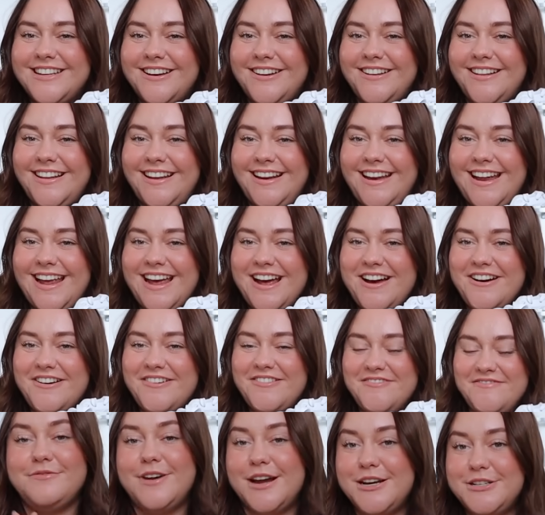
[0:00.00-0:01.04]
girly
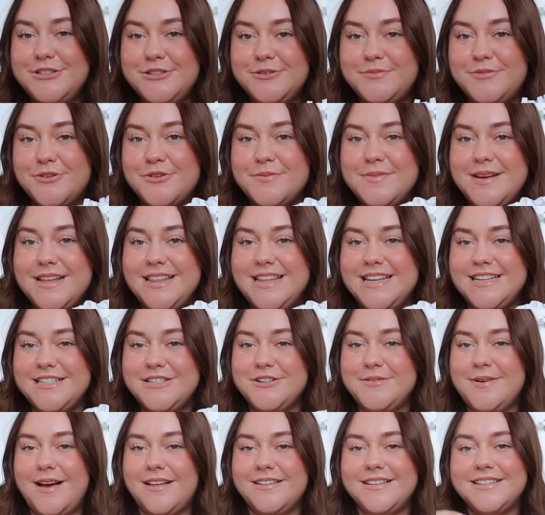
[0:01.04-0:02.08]
now. Rachel bought me these
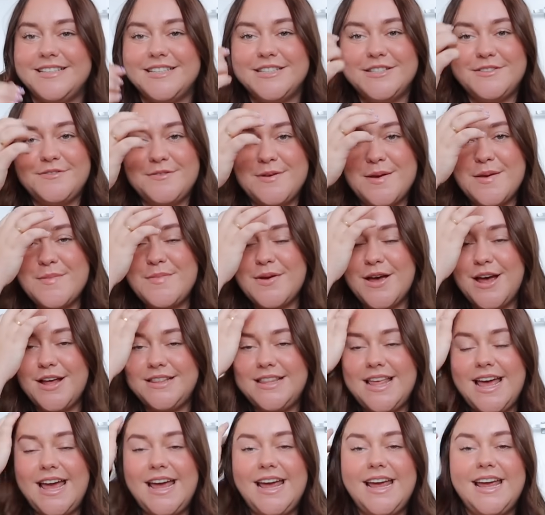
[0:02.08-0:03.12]
New Balances for my
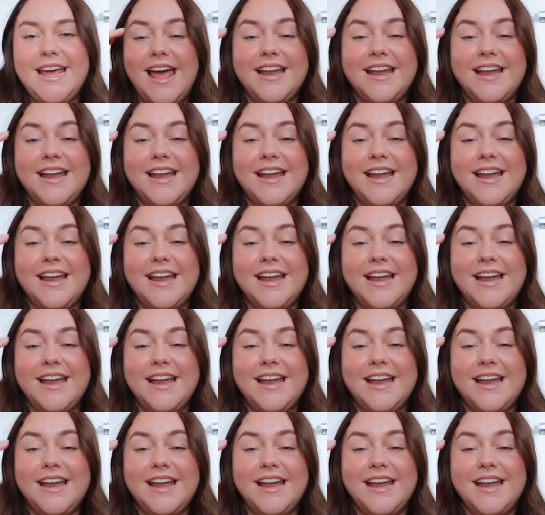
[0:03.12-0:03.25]
birthday